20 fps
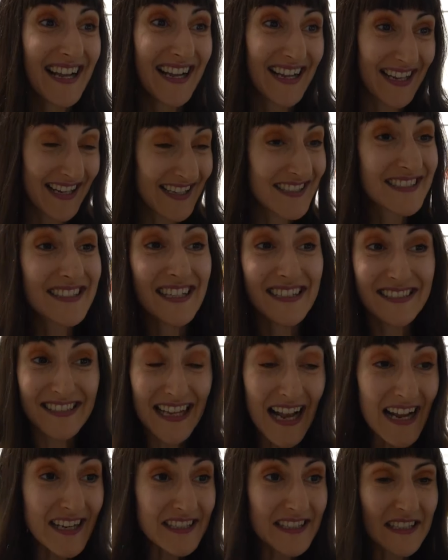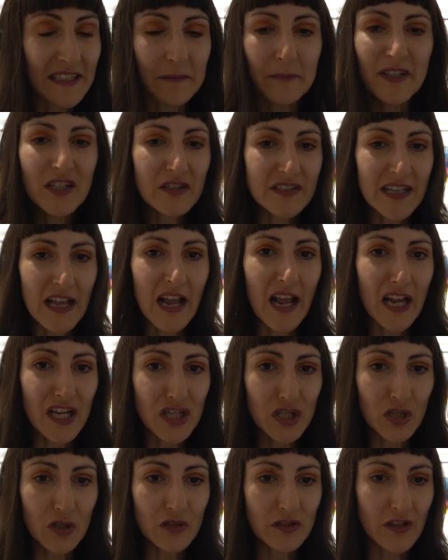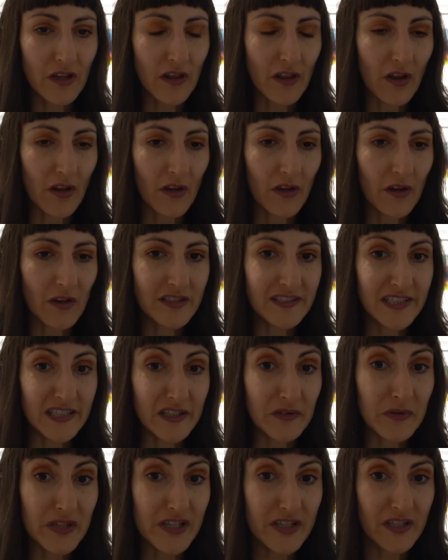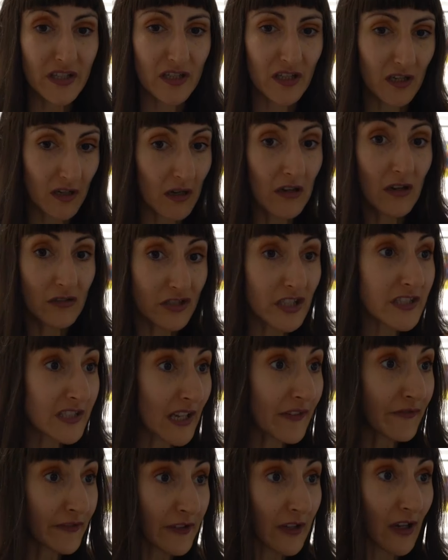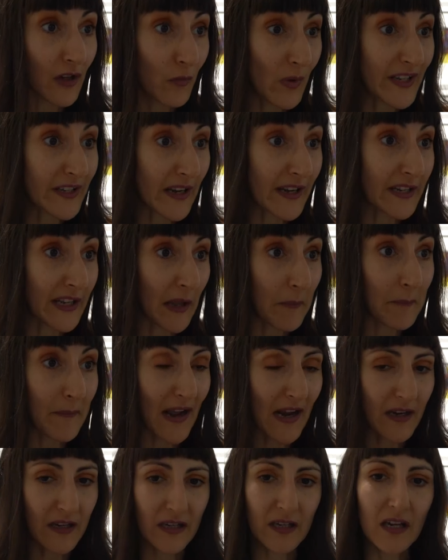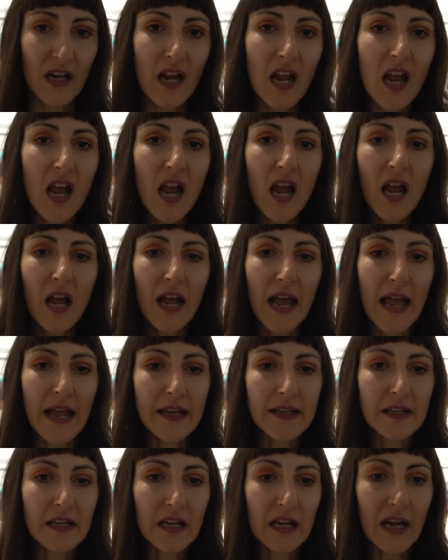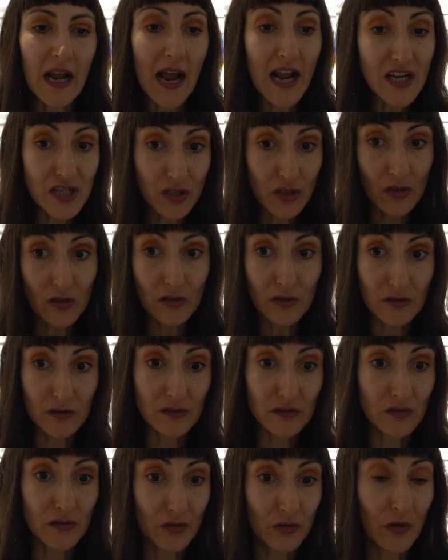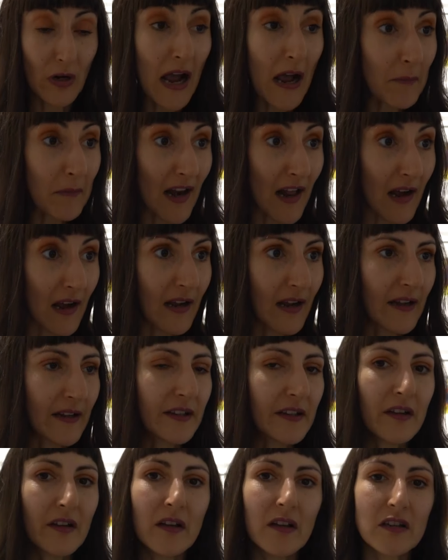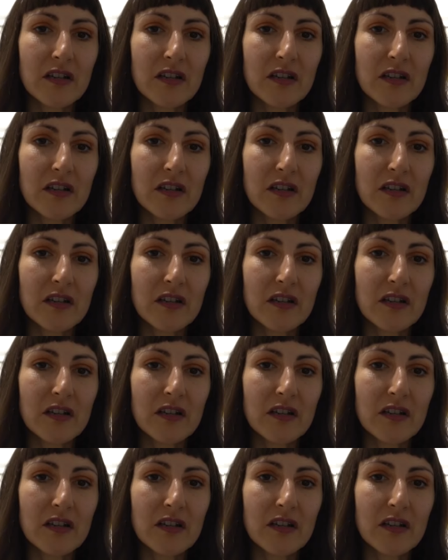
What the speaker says: it's exciting because I showed the series just after when I came back, and I showed to Abla, and